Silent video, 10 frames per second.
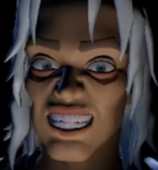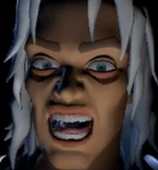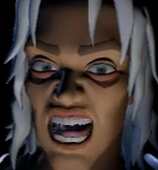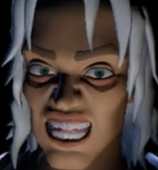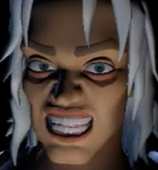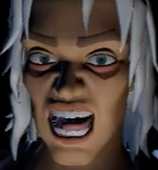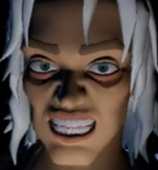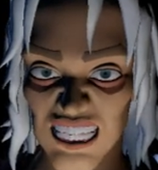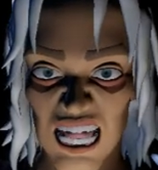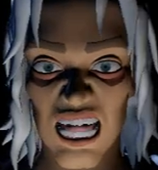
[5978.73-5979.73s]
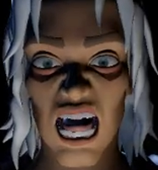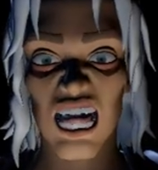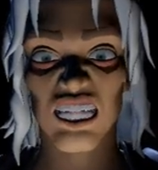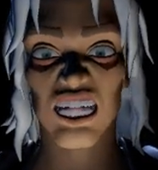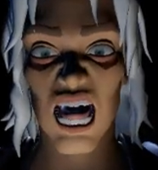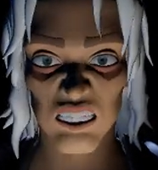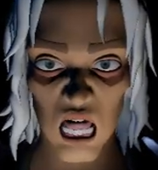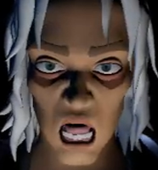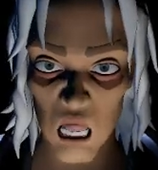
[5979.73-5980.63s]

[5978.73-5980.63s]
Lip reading: and another, and another.